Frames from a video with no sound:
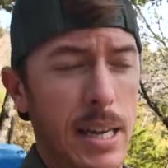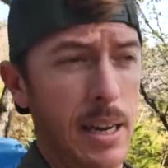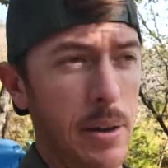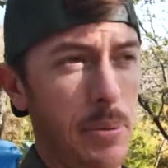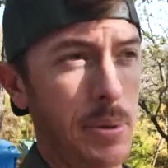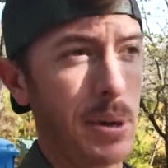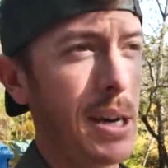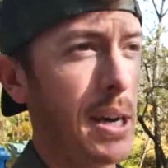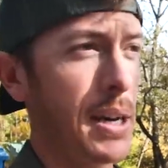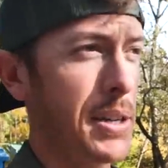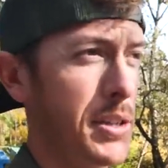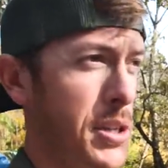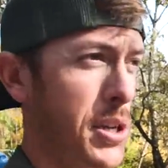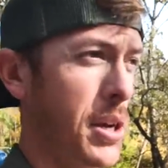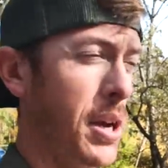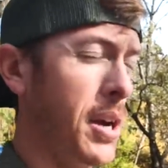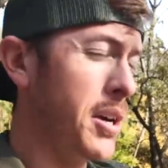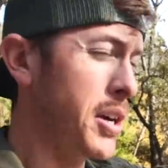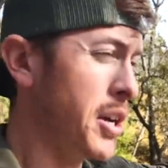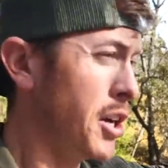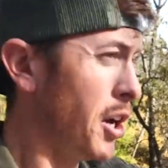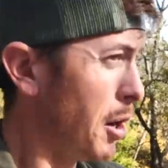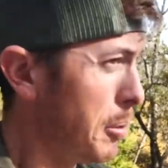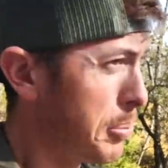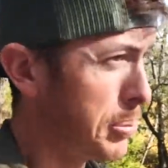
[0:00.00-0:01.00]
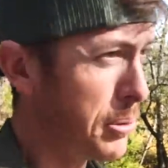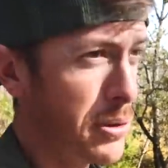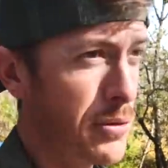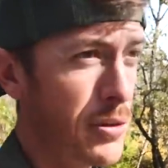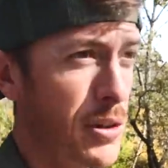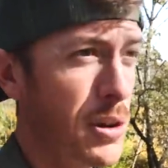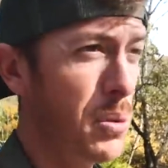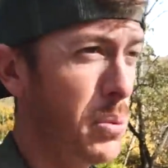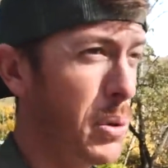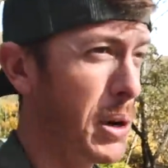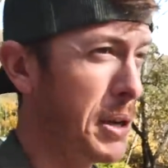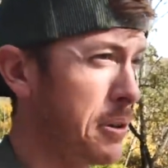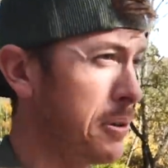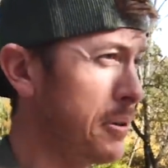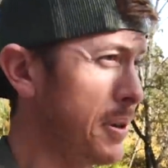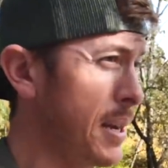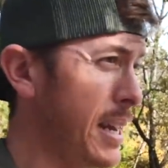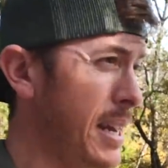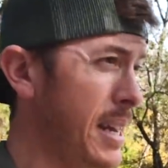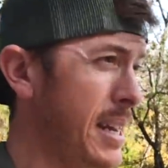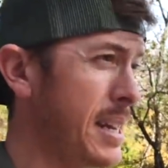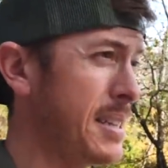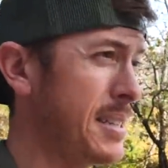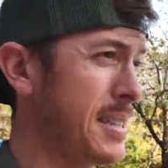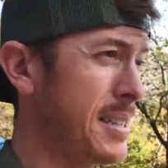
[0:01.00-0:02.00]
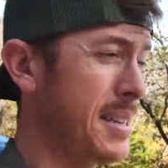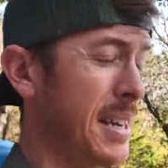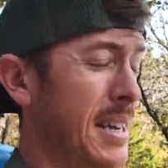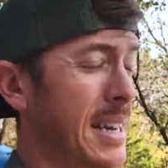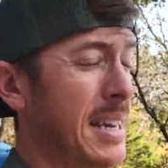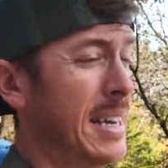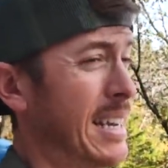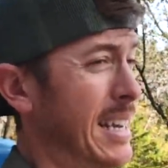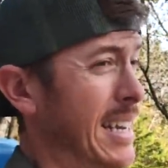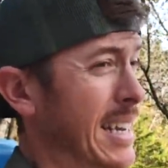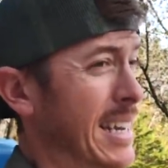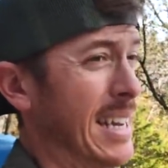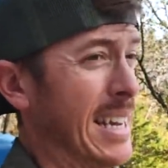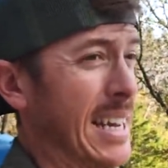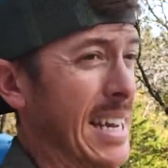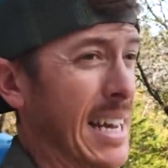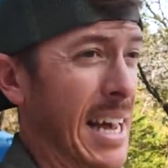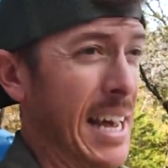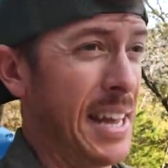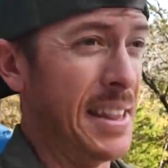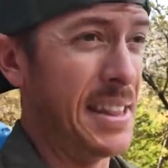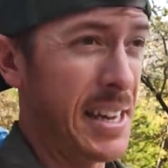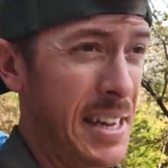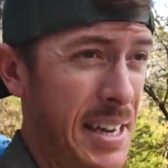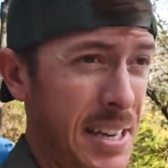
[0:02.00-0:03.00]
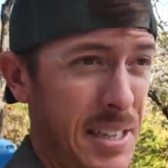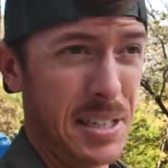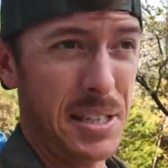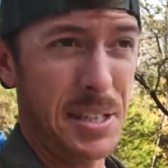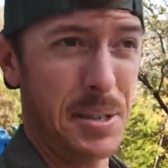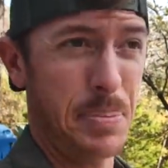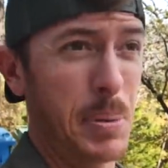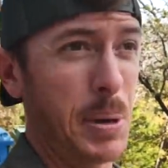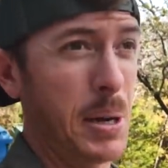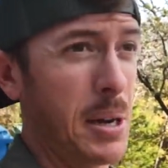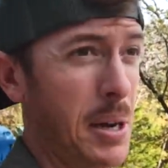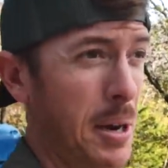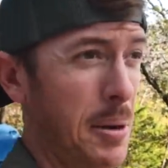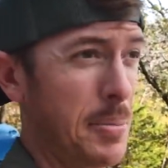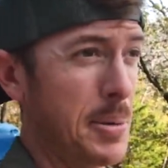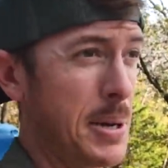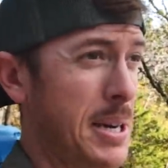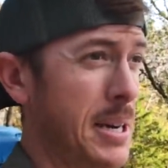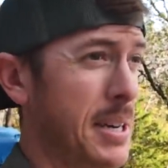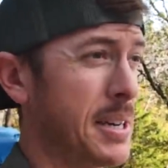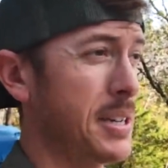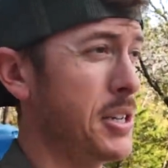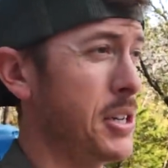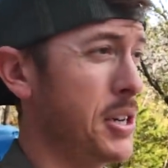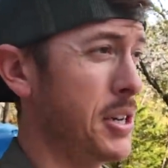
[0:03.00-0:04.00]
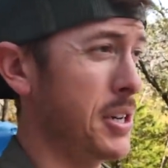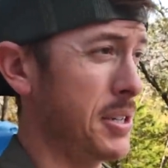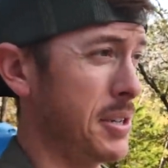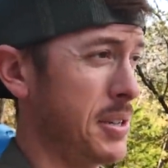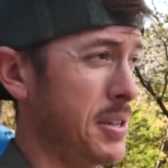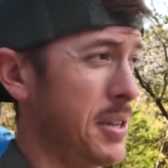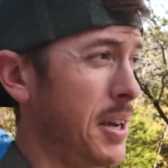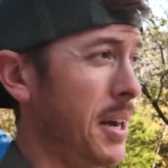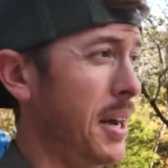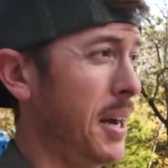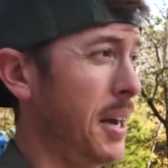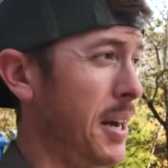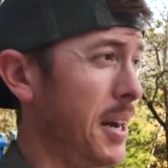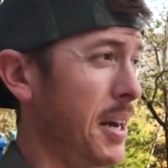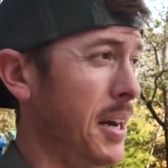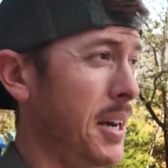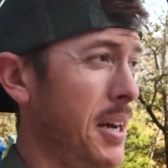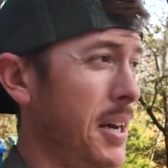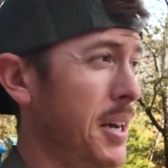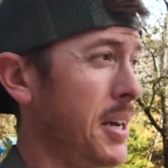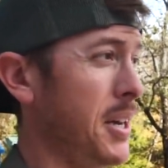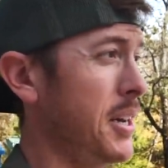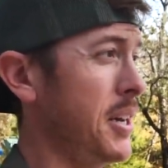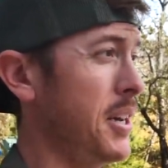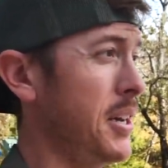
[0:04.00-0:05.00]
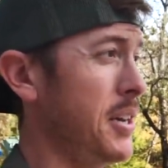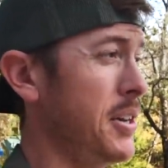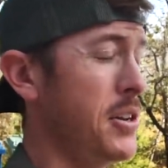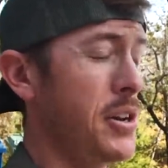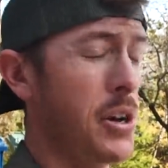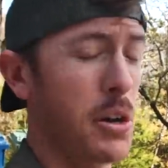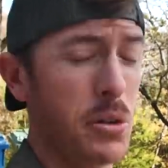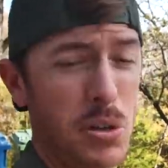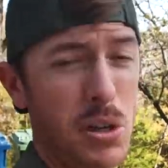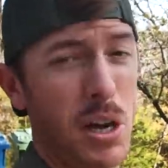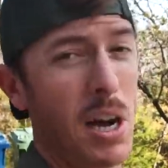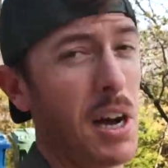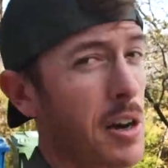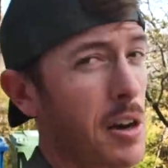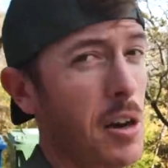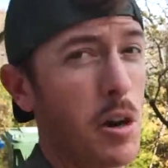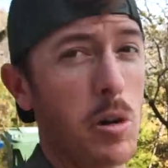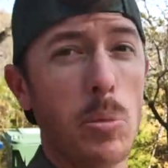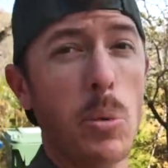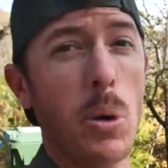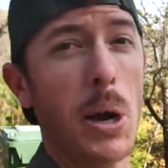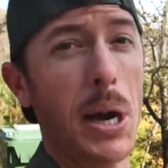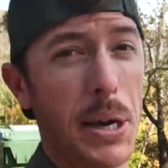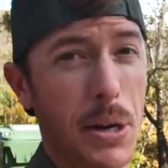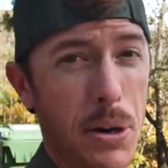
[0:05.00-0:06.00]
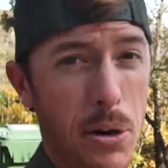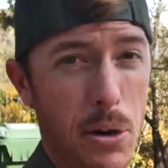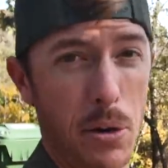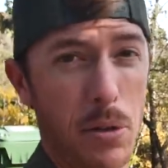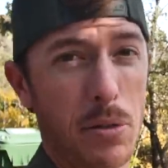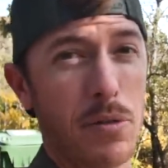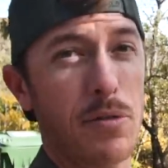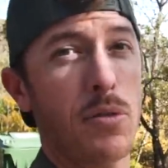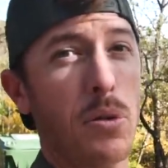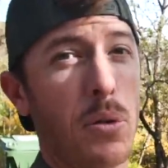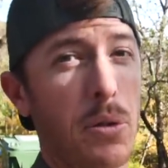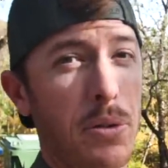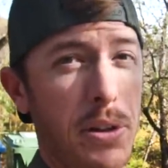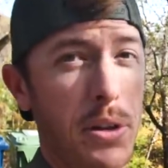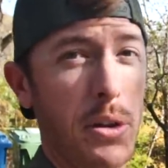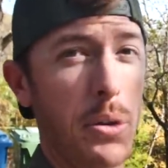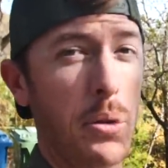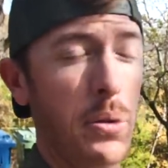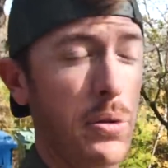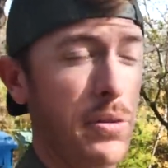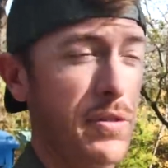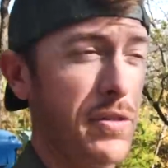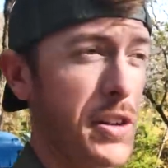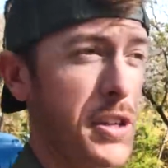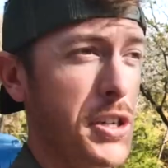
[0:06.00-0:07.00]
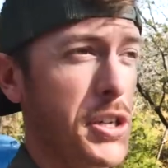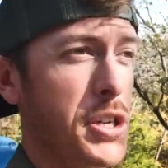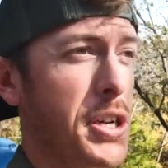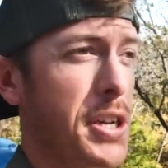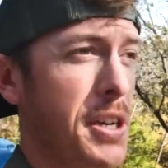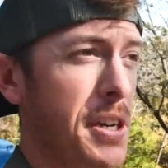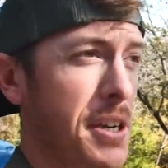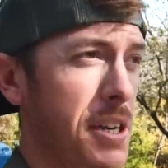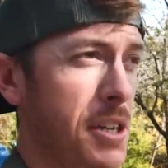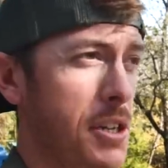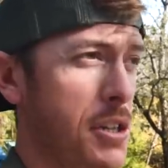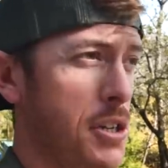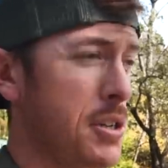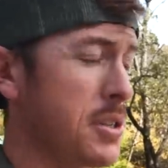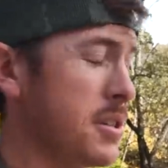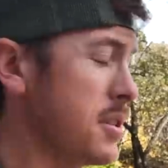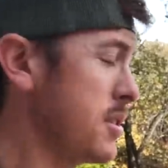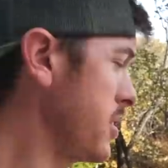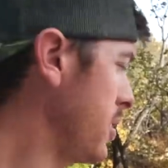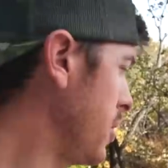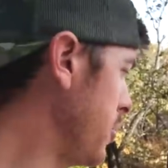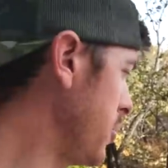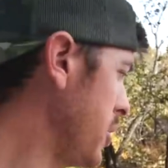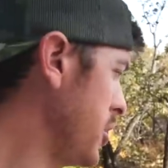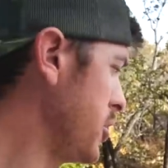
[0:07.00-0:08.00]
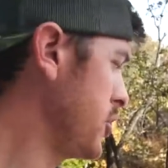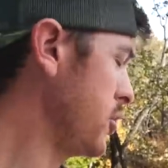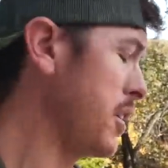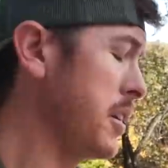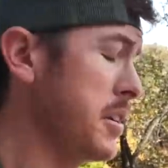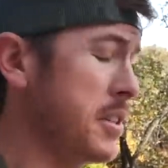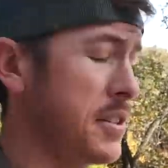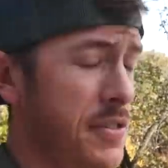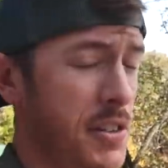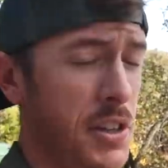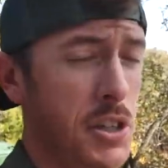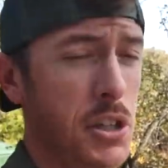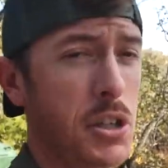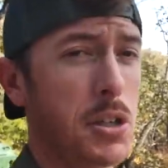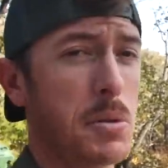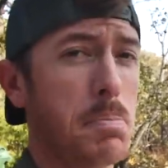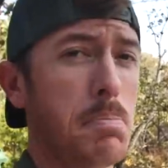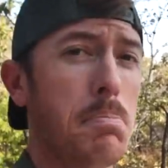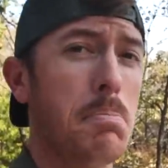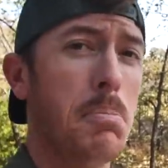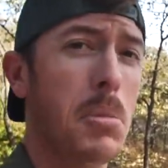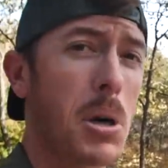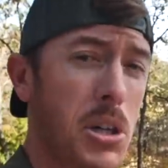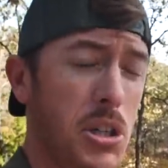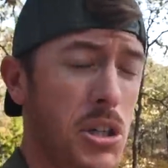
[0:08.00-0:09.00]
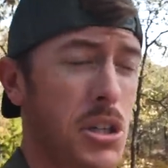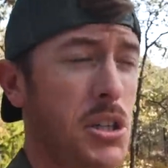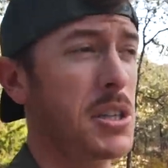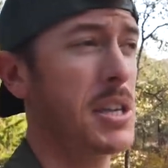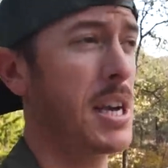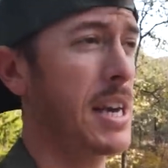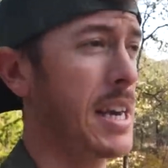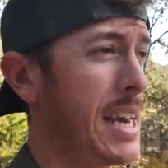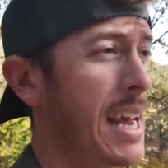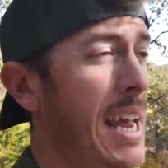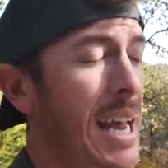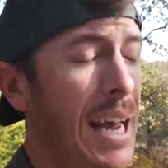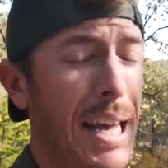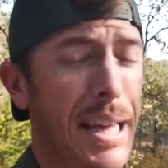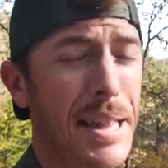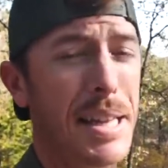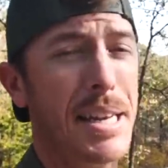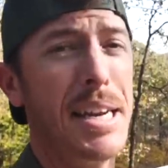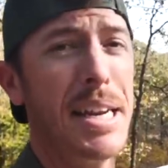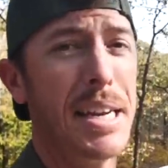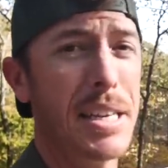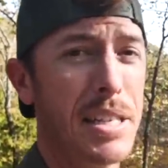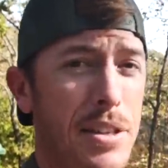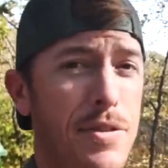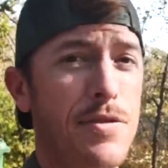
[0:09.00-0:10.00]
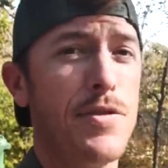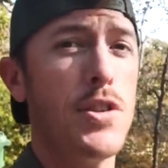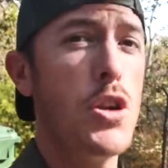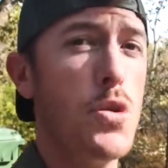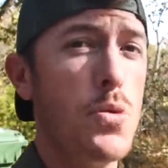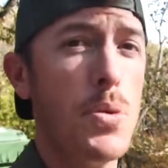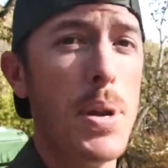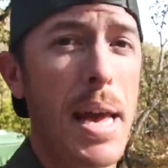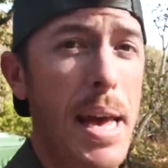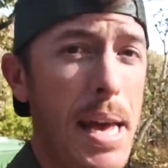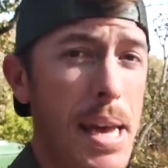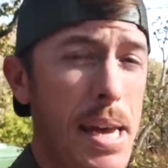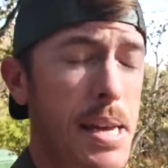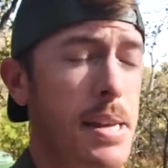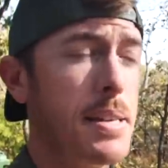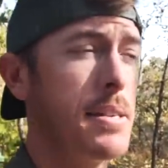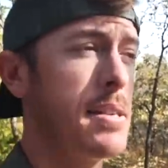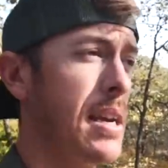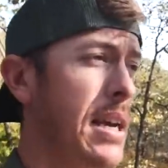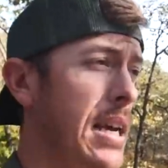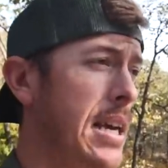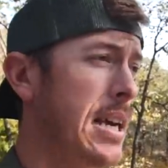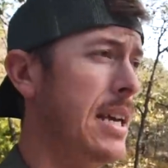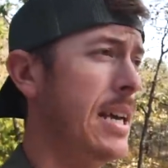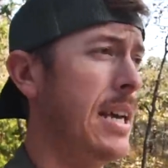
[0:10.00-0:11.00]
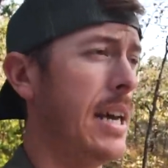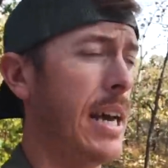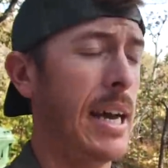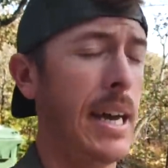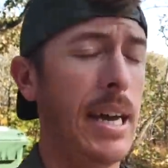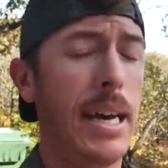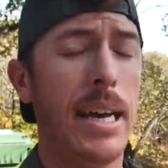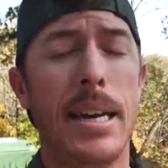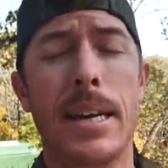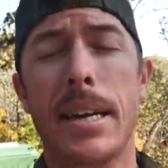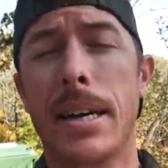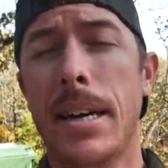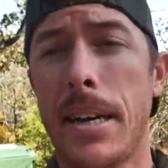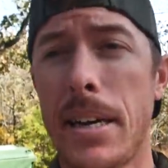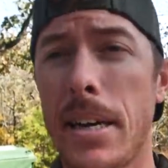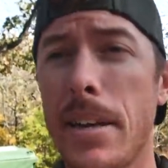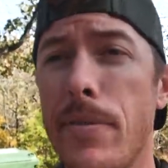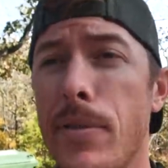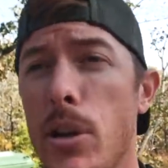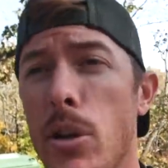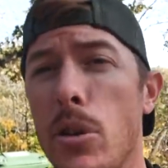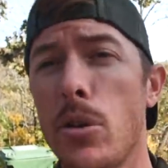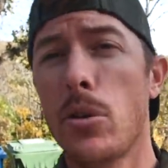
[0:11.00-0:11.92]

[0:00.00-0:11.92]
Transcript: And we got a couple of good weather days, and then it's becoming just no taco bueno for the old fishing conditions. So I want to try to fish as much as I can the next few days, and even